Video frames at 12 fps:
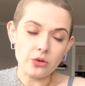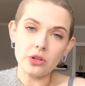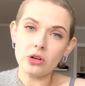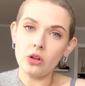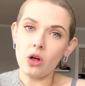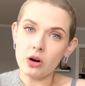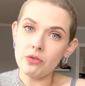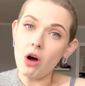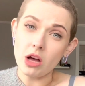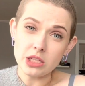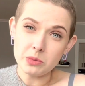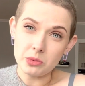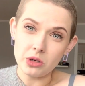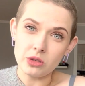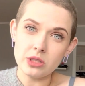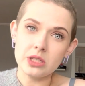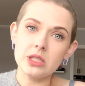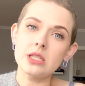that a lot of hospitals
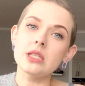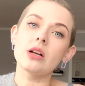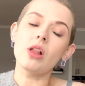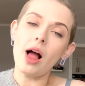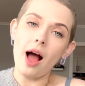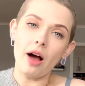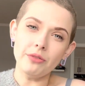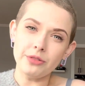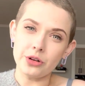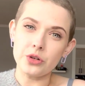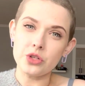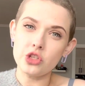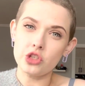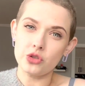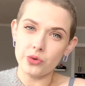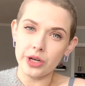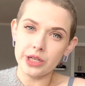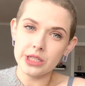still have very
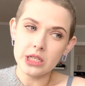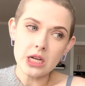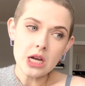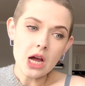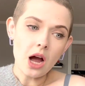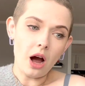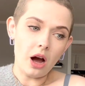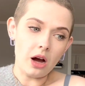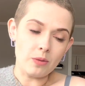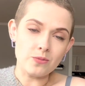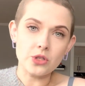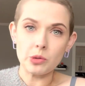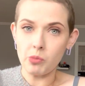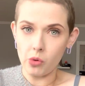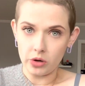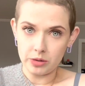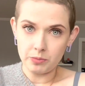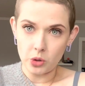strict
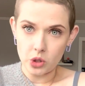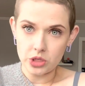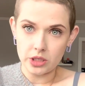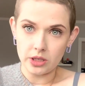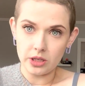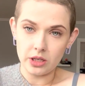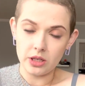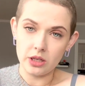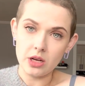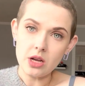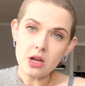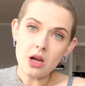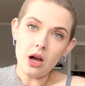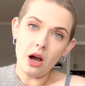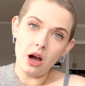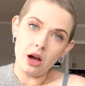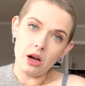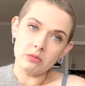support person
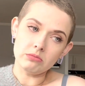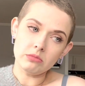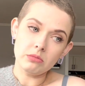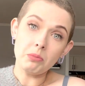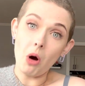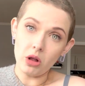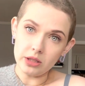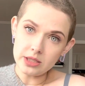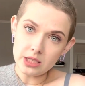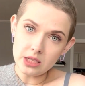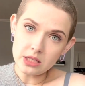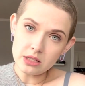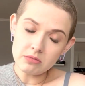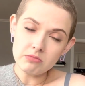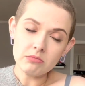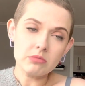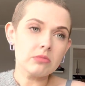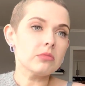policies,
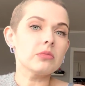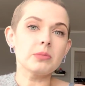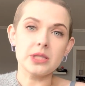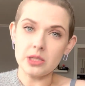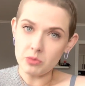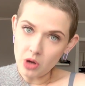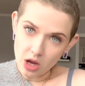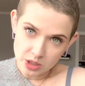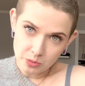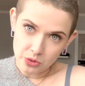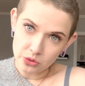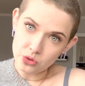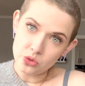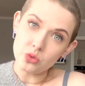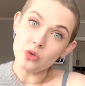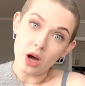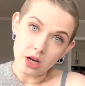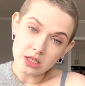but some hospitals do
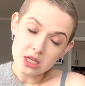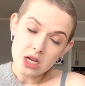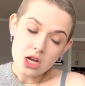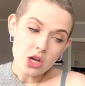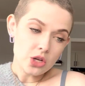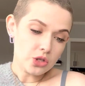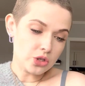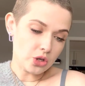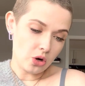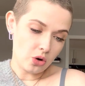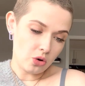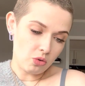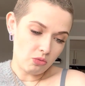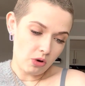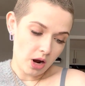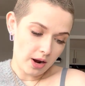not. So